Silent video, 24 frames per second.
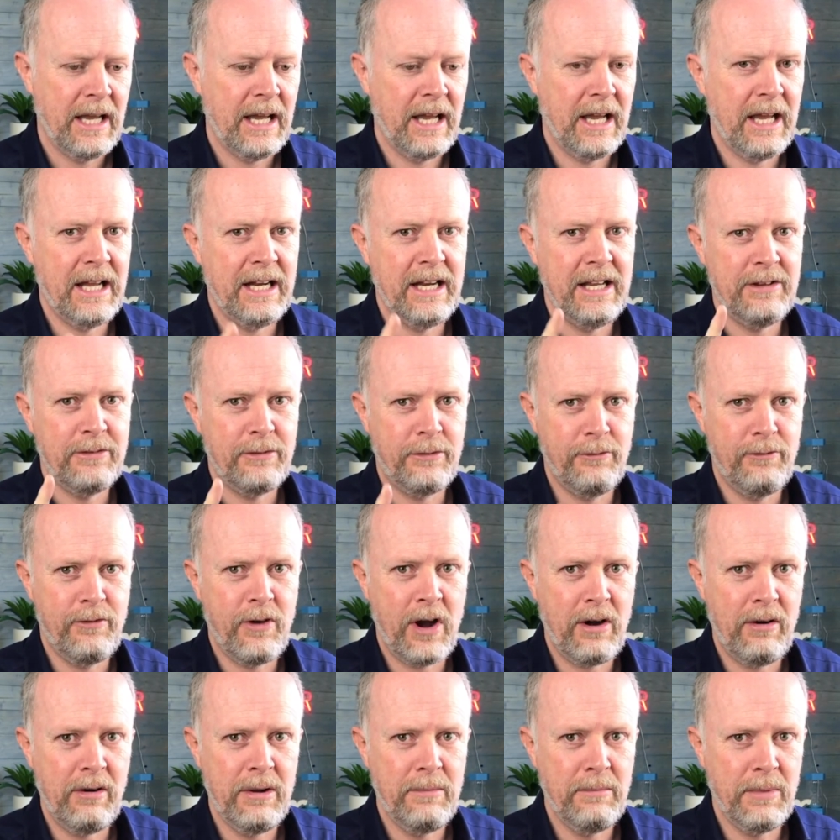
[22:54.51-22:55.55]
And it's
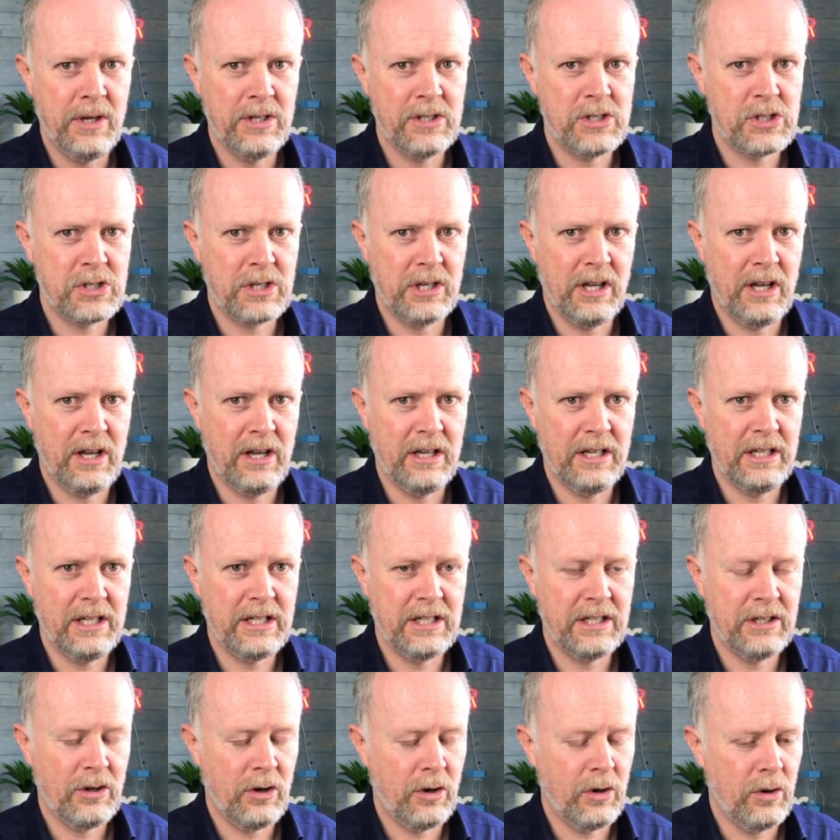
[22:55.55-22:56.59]
very much
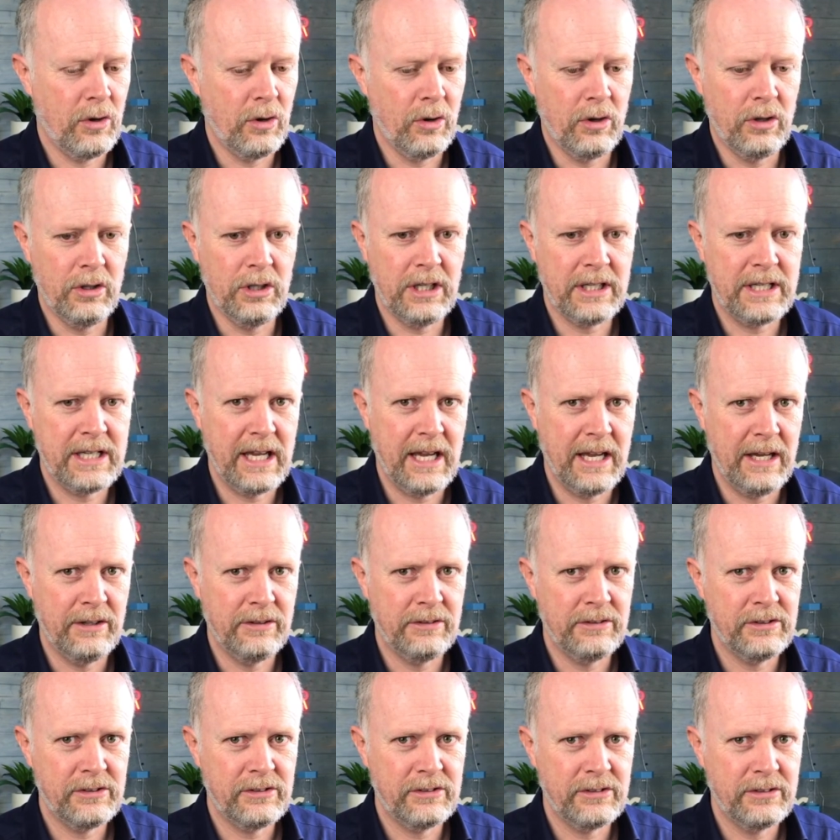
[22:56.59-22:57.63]
like all
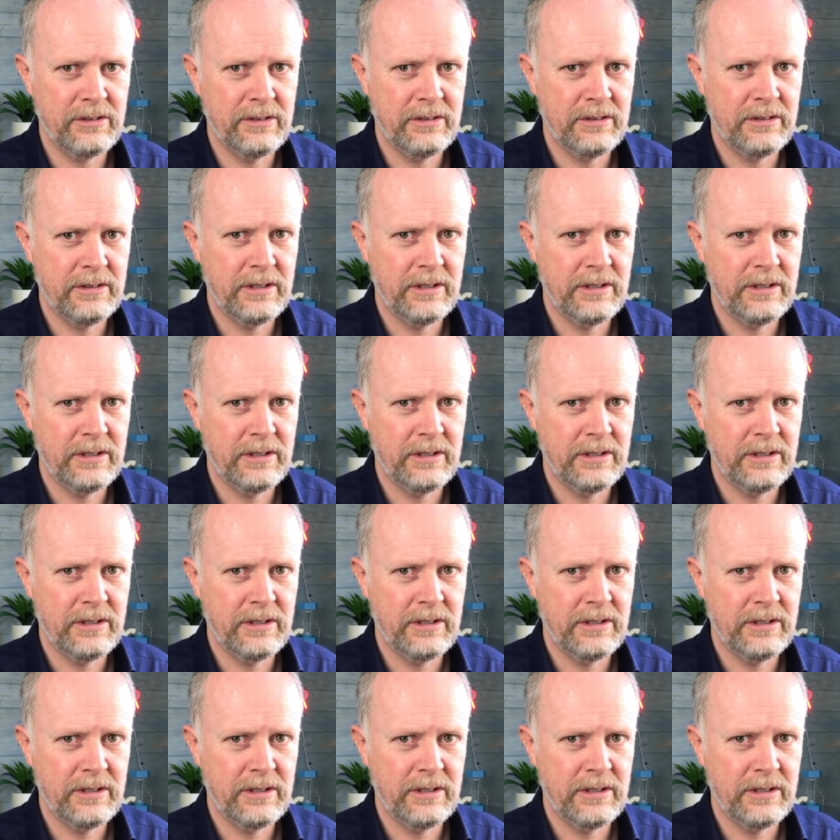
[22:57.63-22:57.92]
accounts